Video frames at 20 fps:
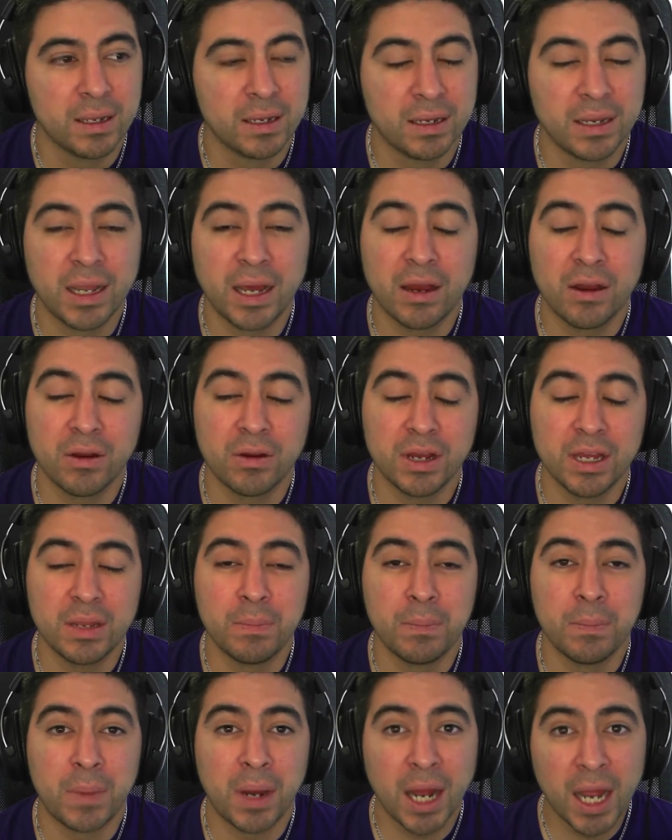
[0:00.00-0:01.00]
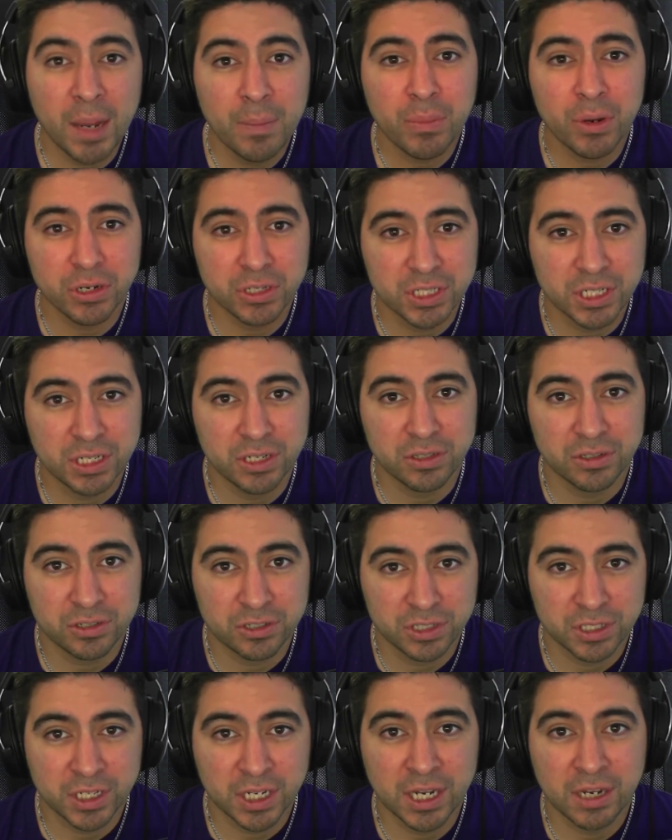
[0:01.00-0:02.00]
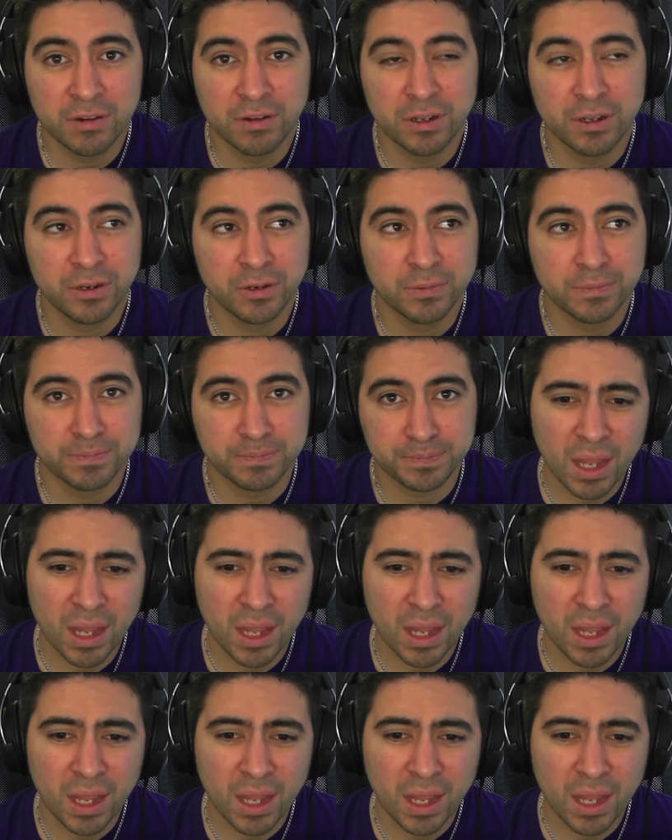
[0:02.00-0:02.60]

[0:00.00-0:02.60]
Now, in my particular scenario,